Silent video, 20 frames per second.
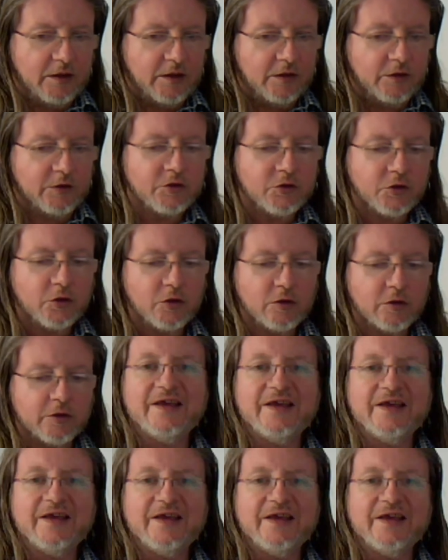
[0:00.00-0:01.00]

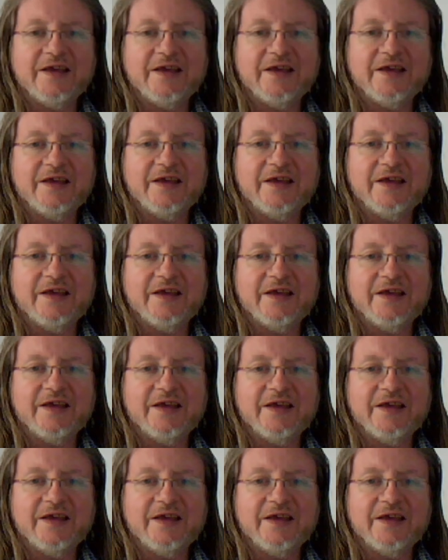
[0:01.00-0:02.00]
Controllers, as you all know,
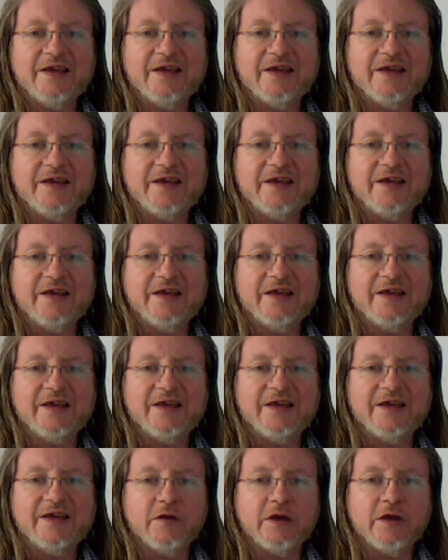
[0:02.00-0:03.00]
operate by
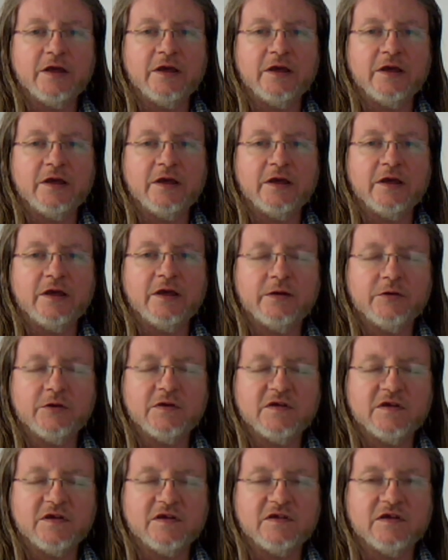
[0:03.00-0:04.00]
giving
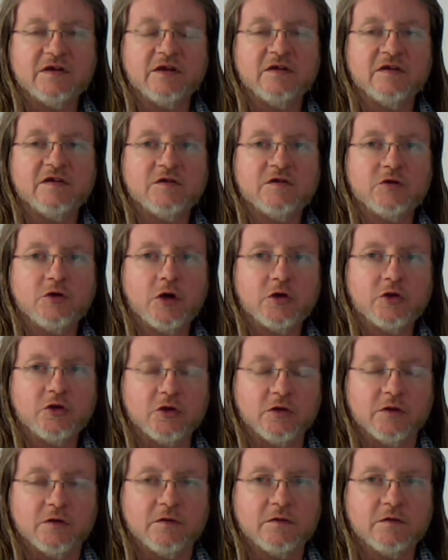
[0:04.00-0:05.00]
clearances and
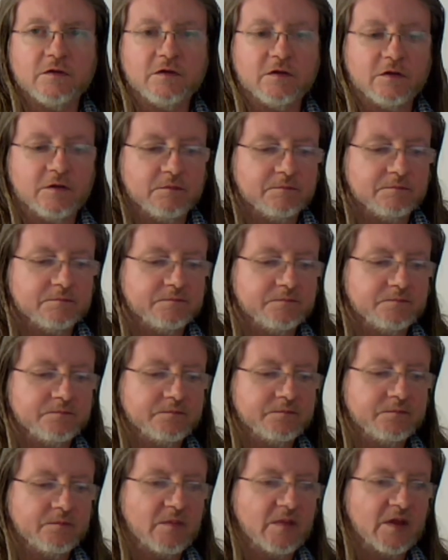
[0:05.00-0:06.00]
instructions.
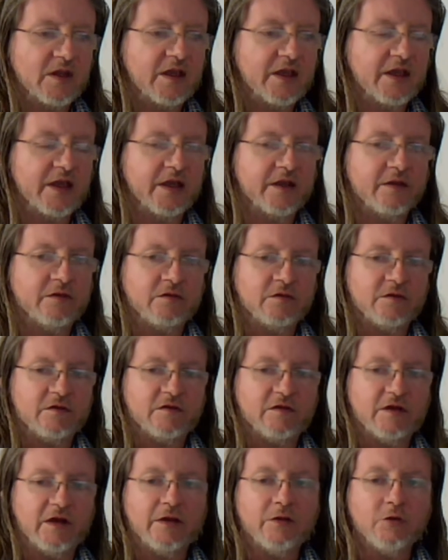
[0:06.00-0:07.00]
And
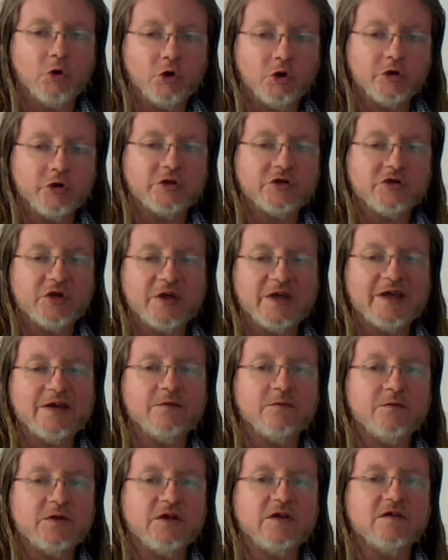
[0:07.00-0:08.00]
in order to
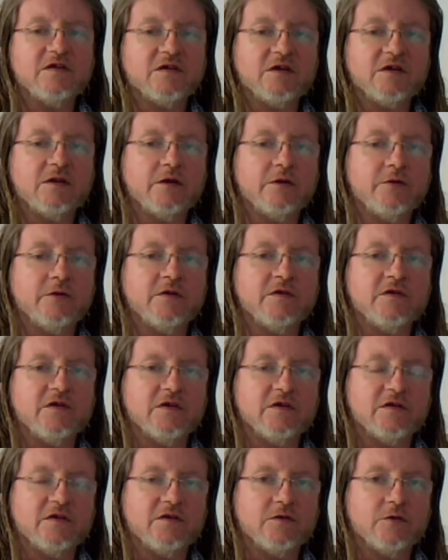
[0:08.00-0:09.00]
give these
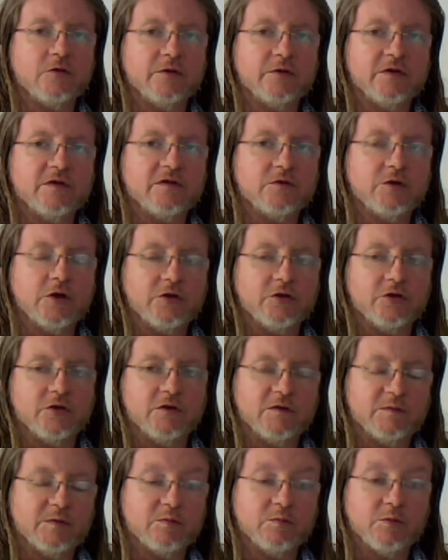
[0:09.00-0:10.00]
clearances or
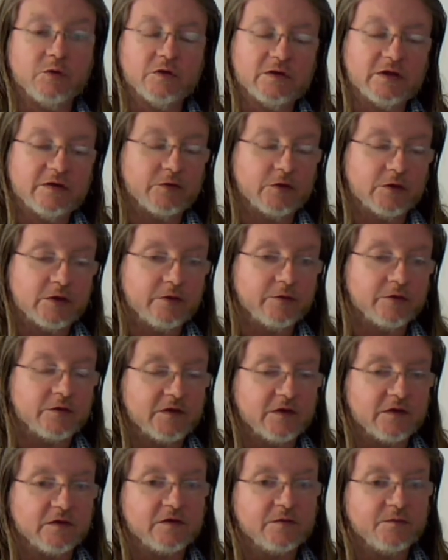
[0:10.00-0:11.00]
instructions, but mostly for
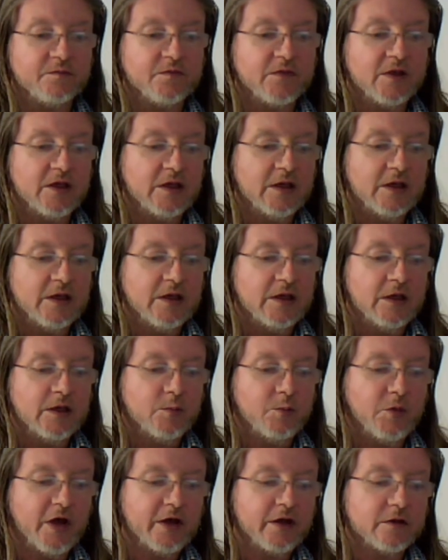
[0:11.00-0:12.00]
clearances,
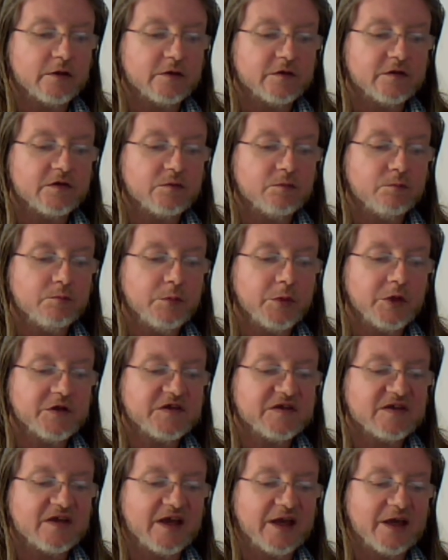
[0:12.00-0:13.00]
pilots
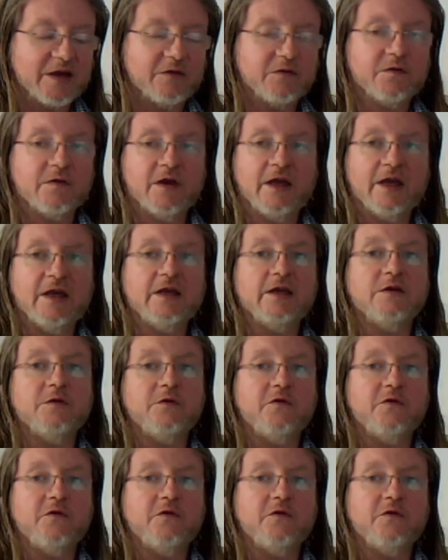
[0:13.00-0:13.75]
must have a